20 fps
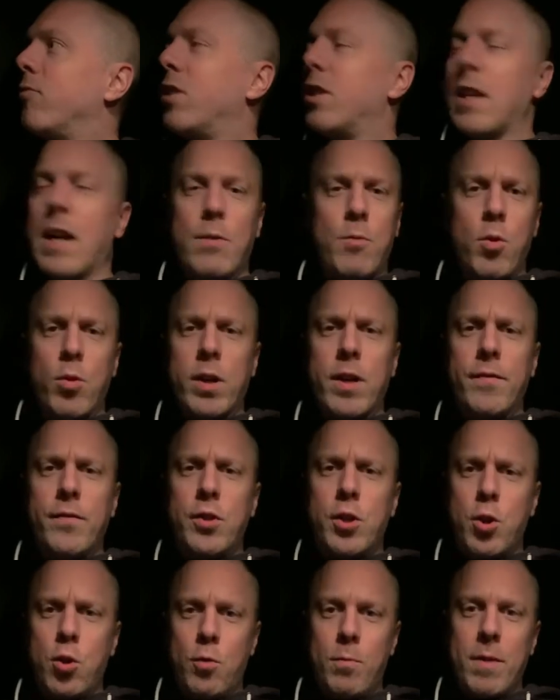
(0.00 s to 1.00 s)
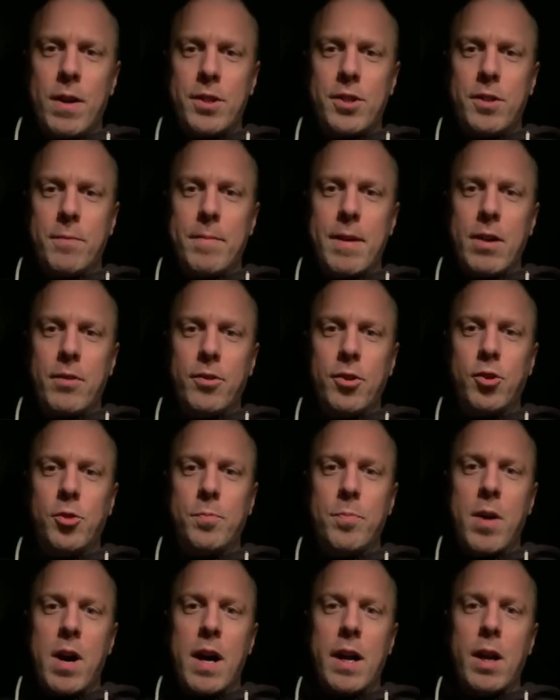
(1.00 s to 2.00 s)
I won't give too much about the
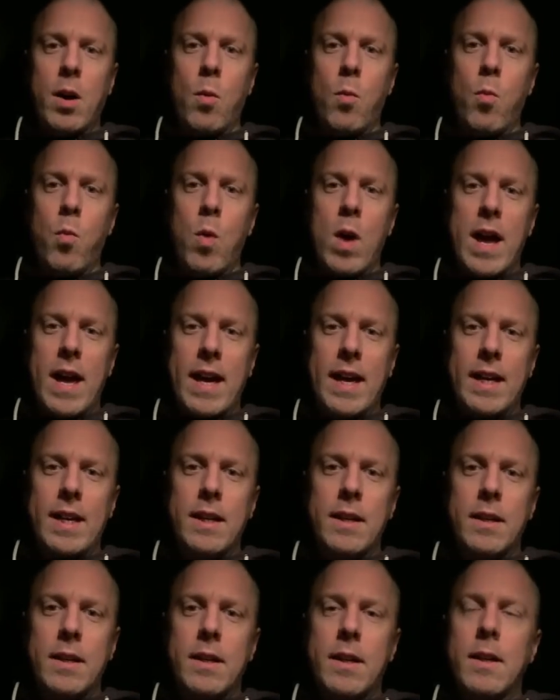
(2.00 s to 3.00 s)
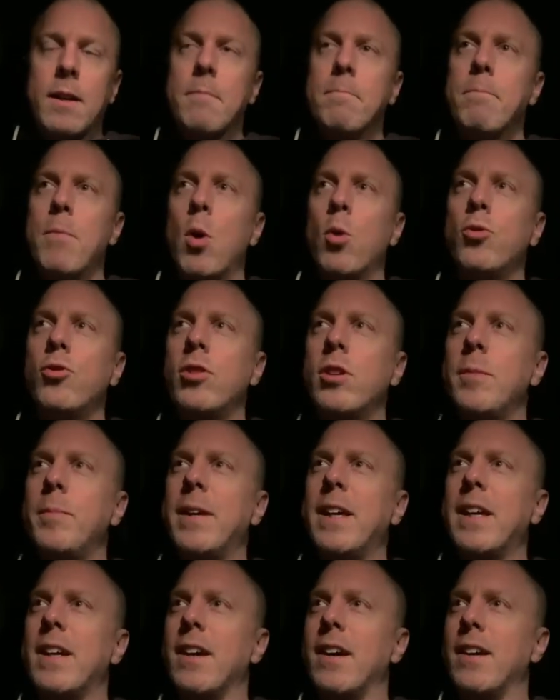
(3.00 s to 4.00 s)
spot away, mostly
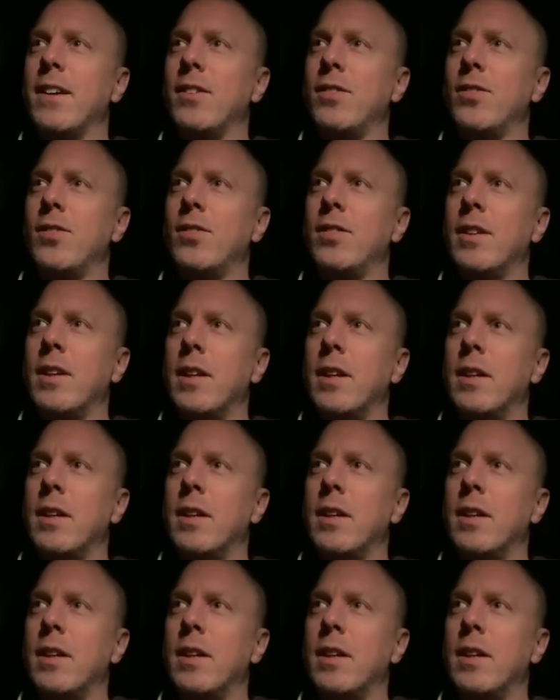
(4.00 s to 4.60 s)
because